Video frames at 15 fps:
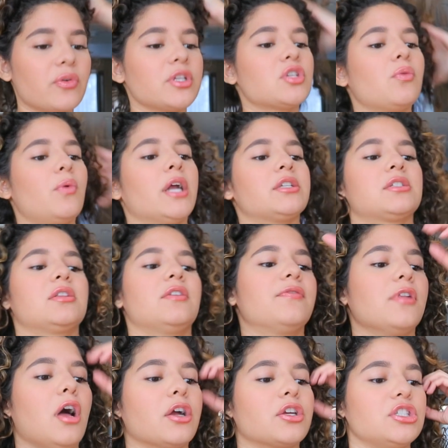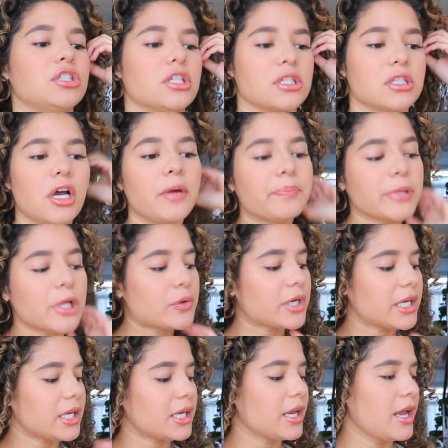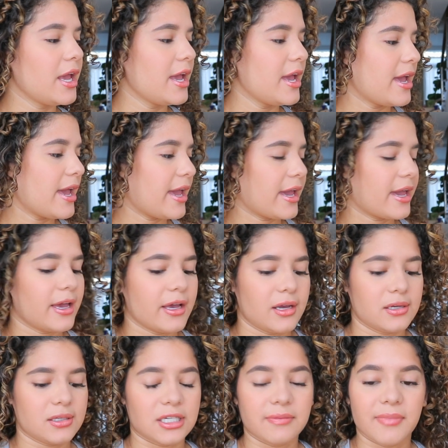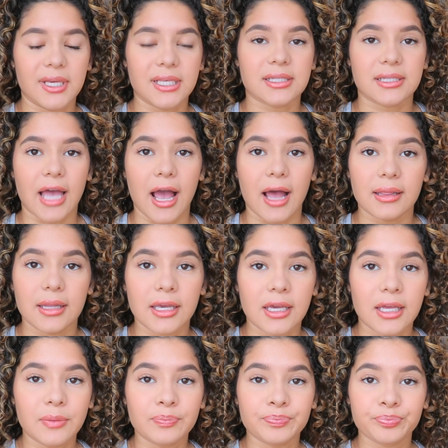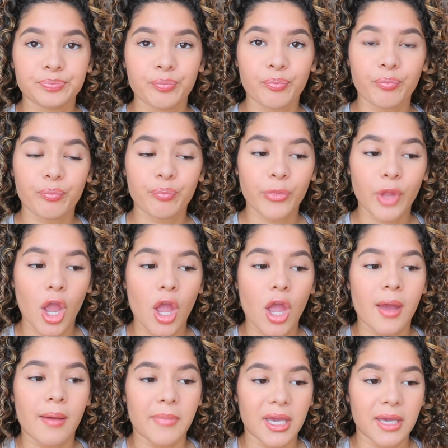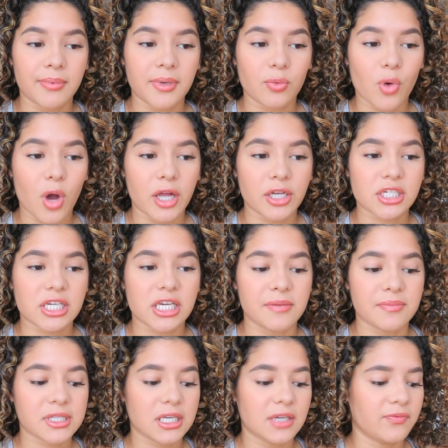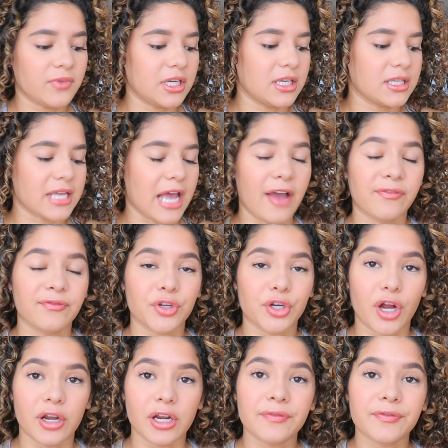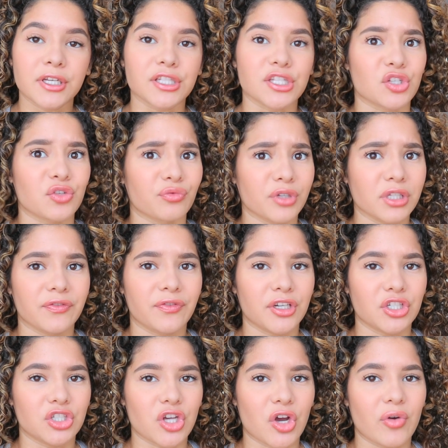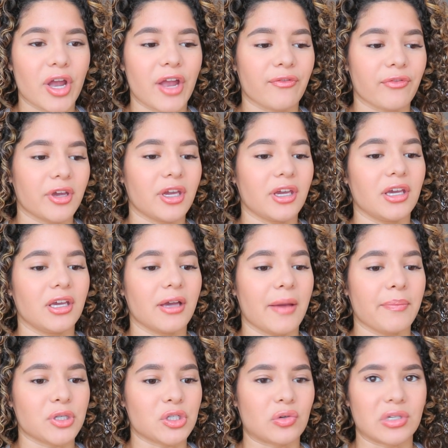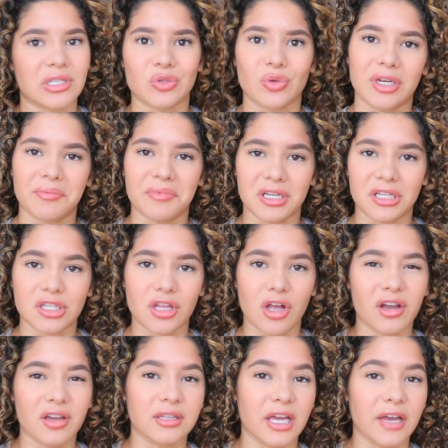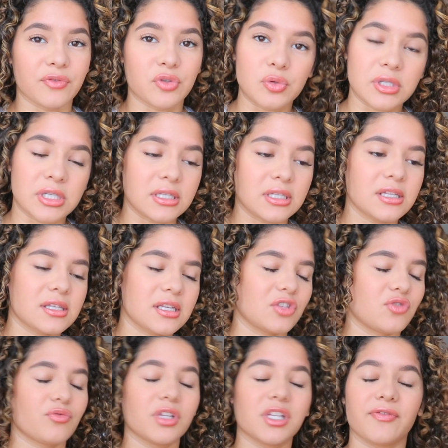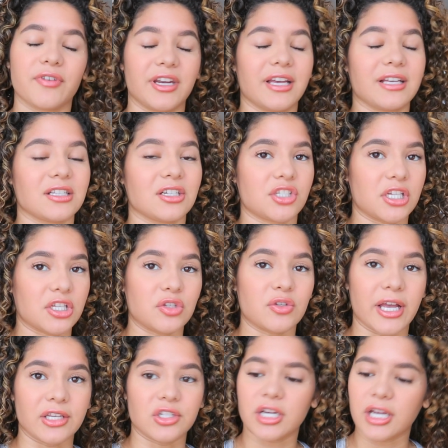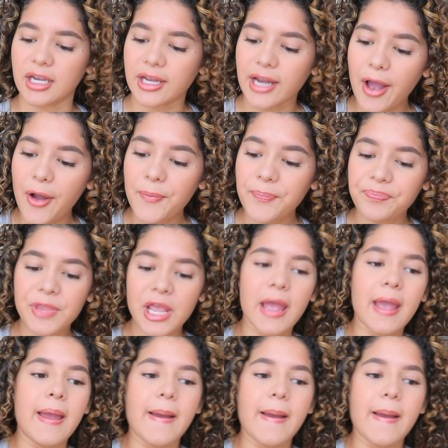going to watch the vlog she just uploaded and eat my salad, maybe watch Kim's Convenience after on Netflix. It's a really funny show. Every episode is 20 minutes long and they have 2 seasons. It's really funny. I suggest you guys checking it out.